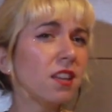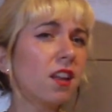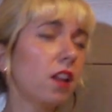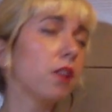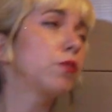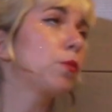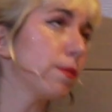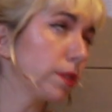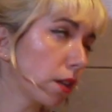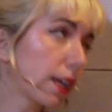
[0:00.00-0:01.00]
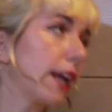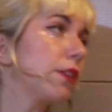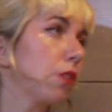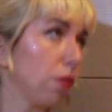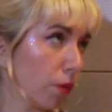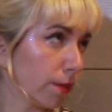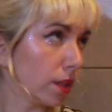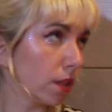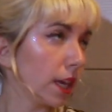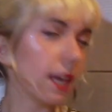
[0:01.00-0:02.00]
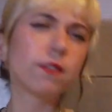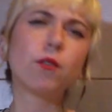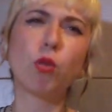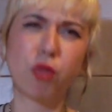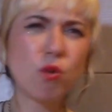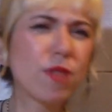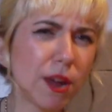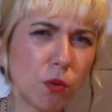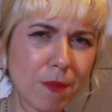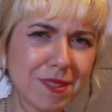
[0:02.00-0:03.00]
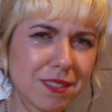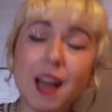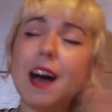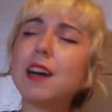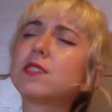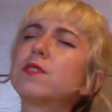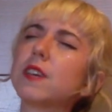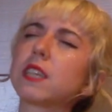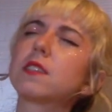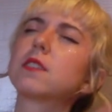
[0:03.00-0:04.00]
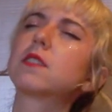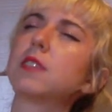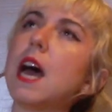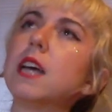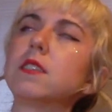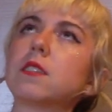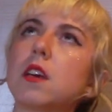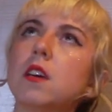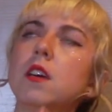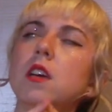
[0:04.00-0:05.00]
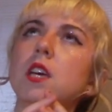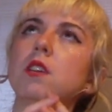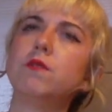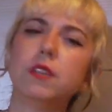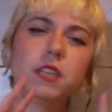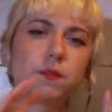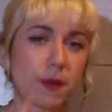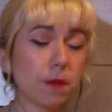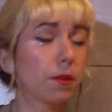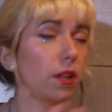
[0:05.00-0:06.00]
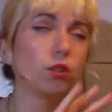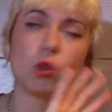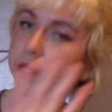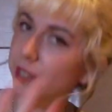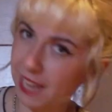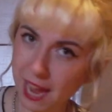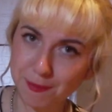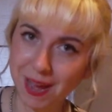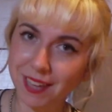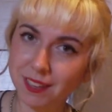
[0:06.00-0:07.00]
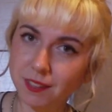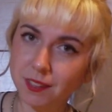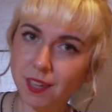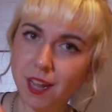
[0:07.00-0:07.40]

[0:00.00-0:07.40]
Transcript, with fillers: I love the women. Okay, you love women. Although they are women? As Victor says, Village People are not a gay band.